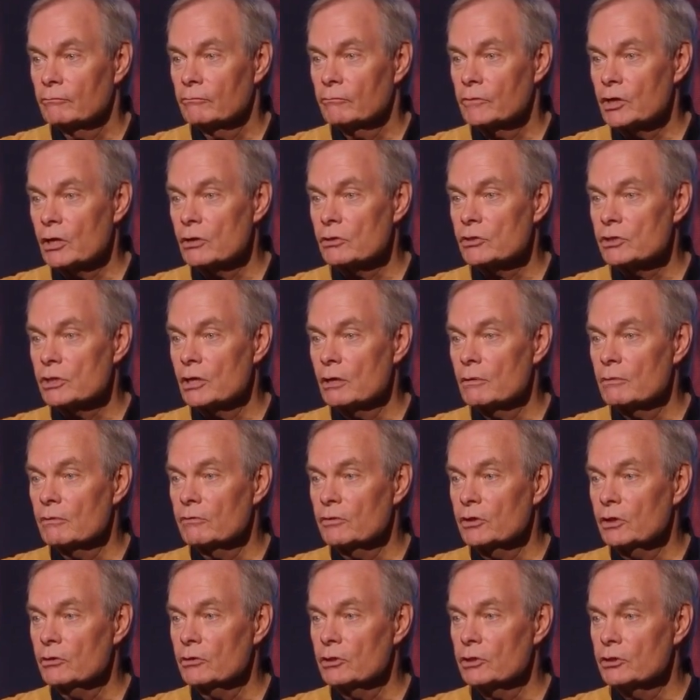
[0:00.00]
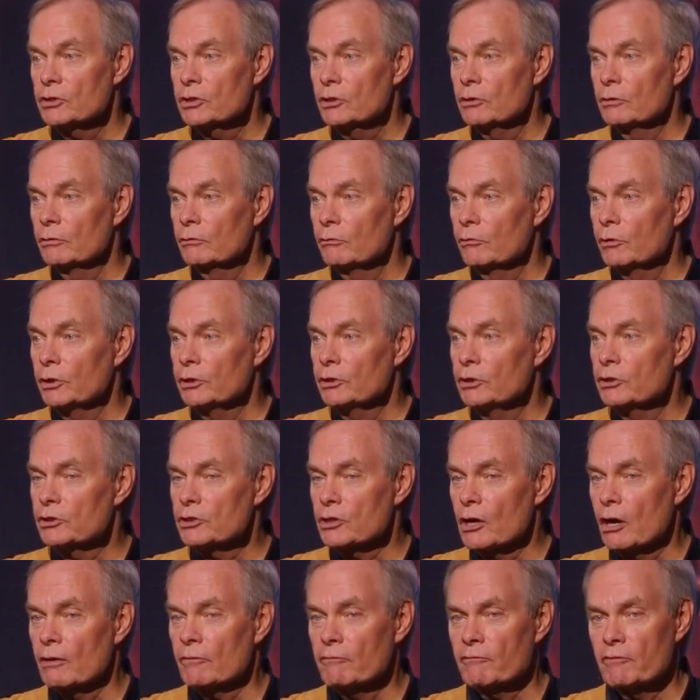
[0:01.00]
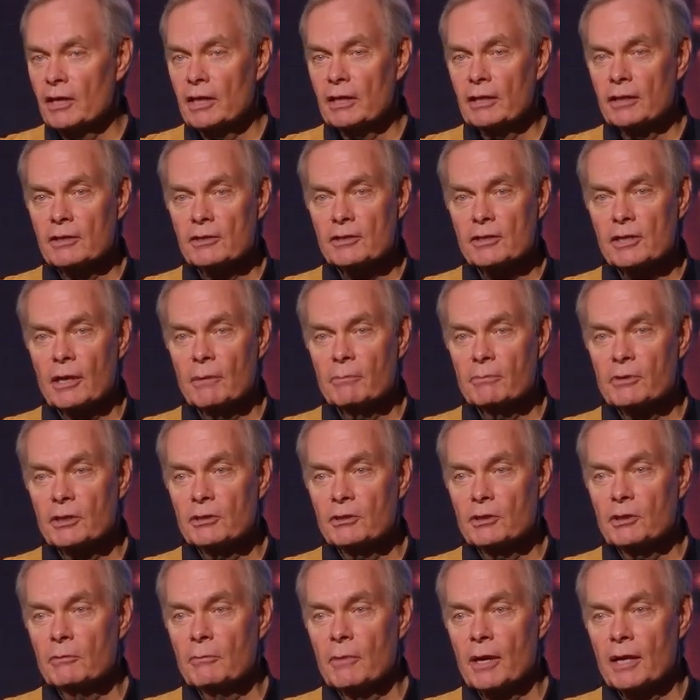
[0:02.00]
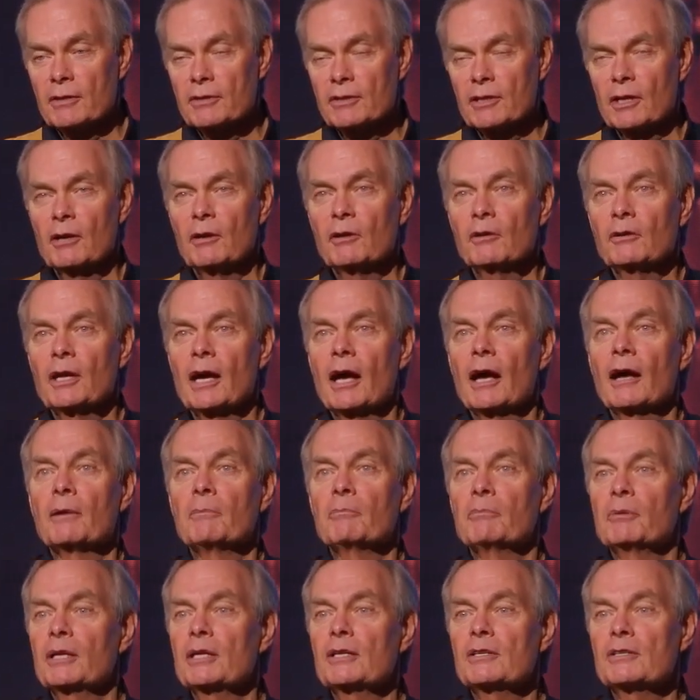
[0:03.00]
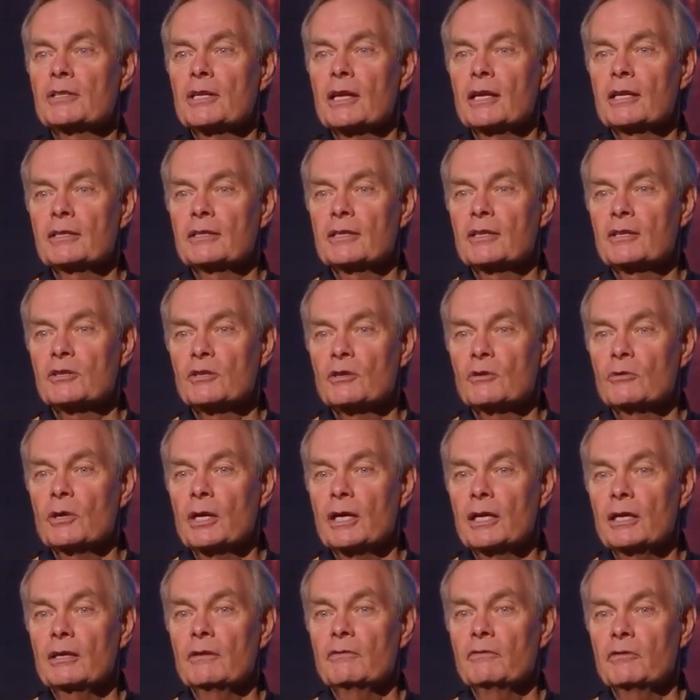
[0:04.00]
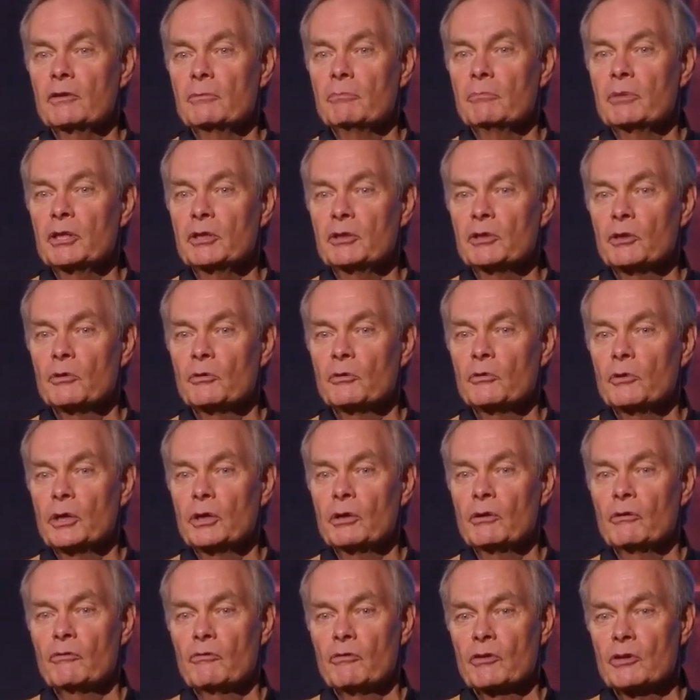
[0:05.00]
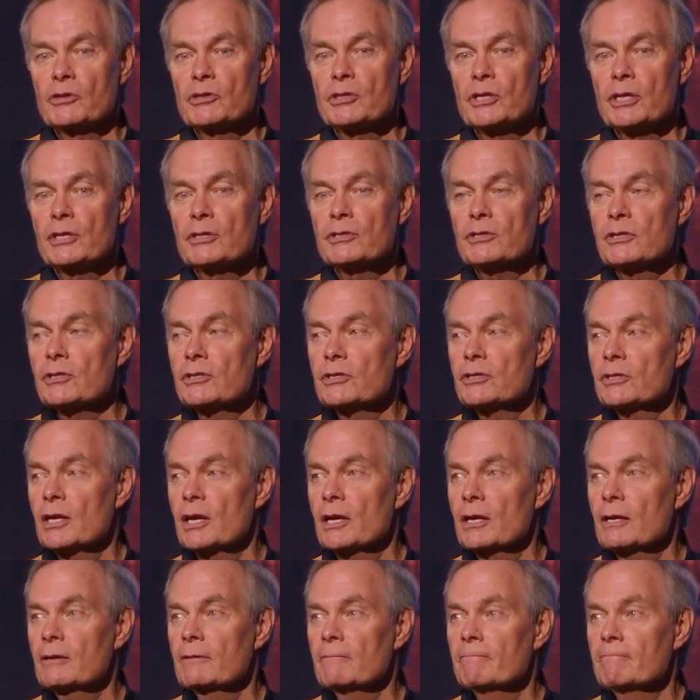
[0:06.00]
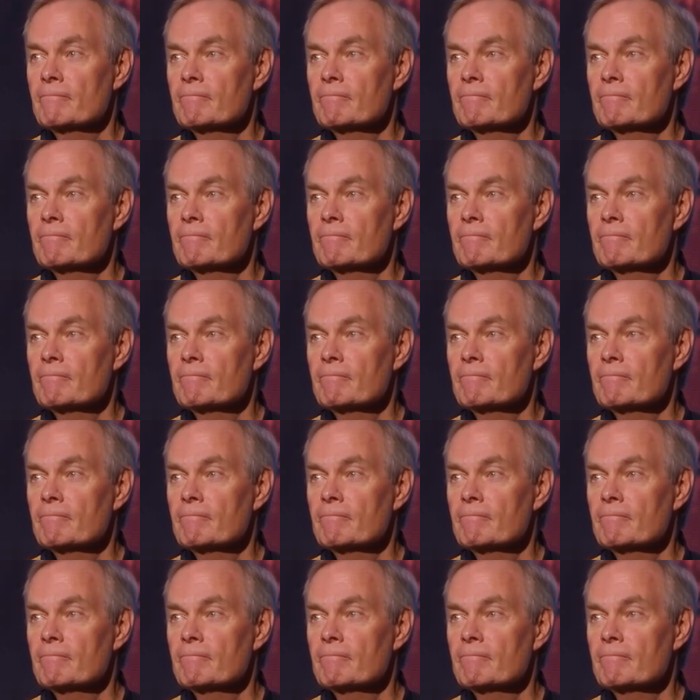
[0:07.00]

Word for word: There's some of you that you, when you start feeling something, you might say, Oh God, please take this away if it be your will for Jesus' sake.